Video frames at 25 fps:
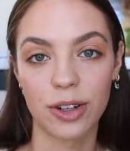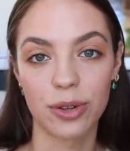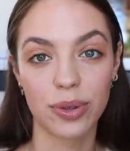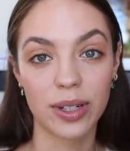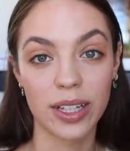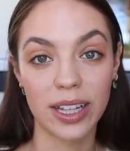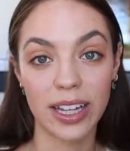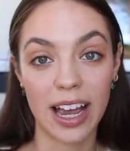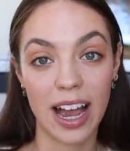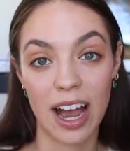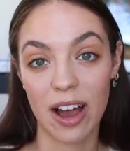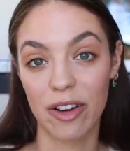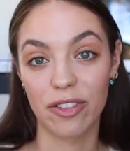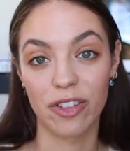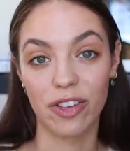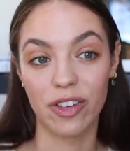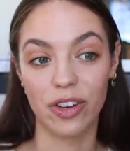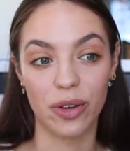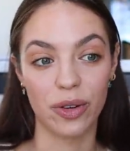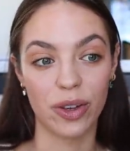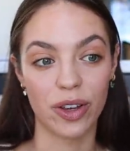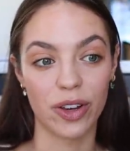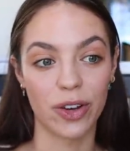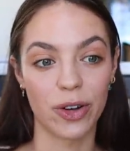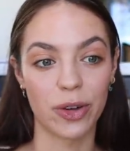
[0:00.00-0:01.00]
you really have to
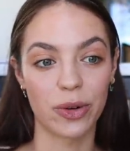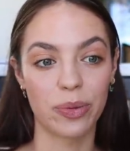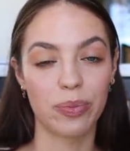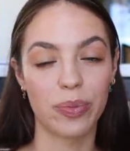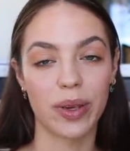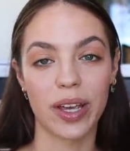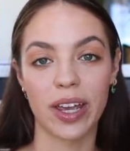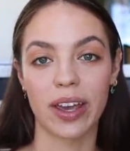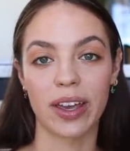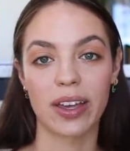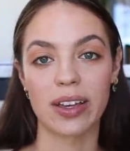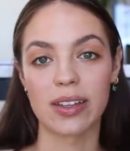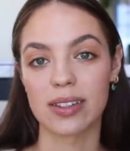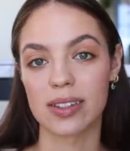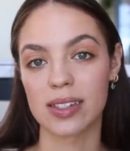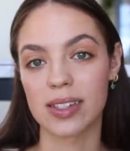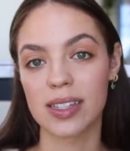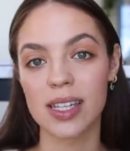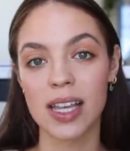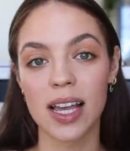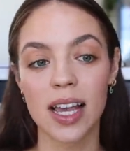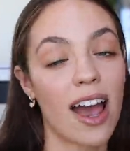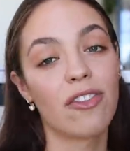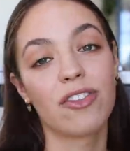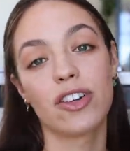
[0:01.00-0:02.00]
do you
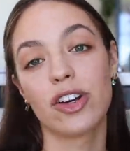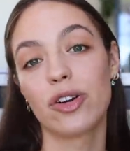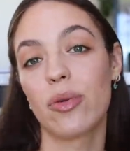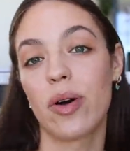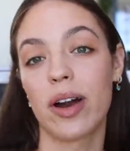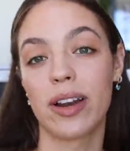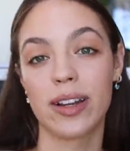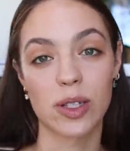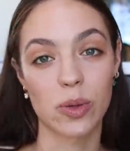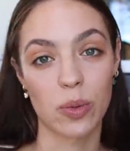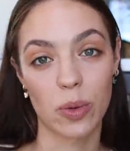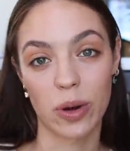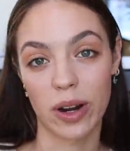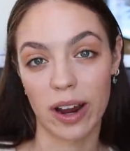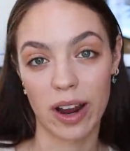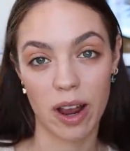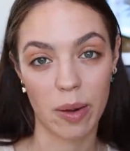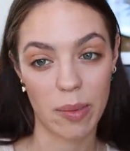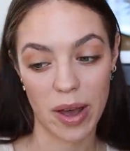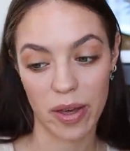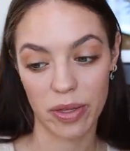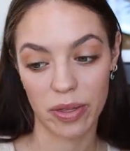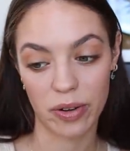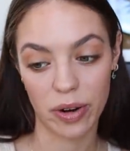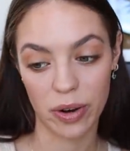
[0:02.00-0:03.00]
because everyone is worrying
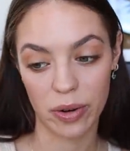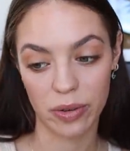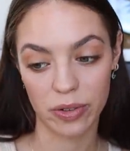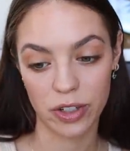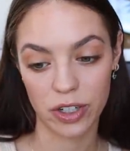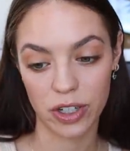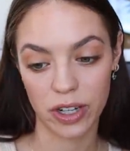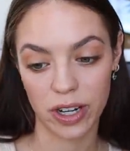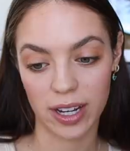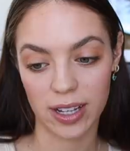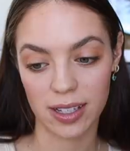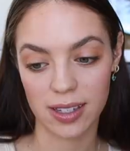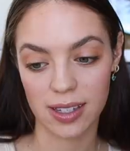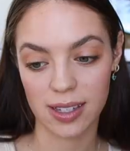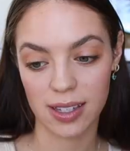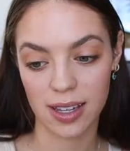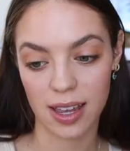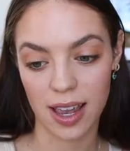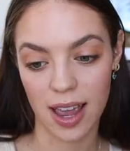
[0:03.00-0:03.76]
about their own shit.